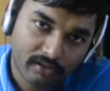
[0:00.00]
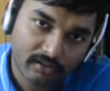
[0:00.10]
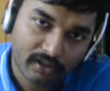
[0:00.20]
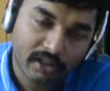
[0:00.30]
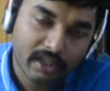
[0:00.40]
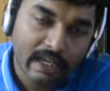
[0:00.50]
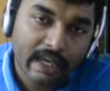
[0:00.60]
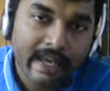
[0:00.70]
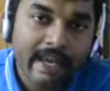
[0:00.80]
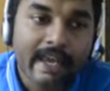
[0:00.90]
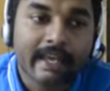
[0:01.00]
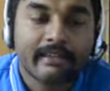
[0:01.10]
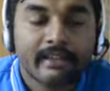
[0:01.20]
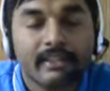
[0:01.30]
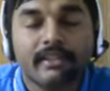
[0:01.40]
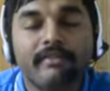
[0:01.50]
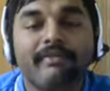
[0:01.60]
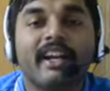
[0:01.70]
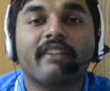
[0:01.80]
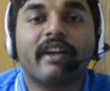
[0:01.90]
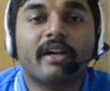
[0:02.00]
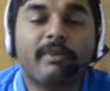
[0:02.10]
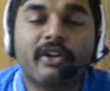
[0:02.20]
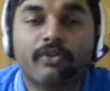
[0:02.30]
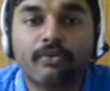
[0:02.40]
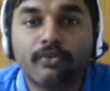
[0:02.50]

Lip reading: Okay, this is in fact a fundamental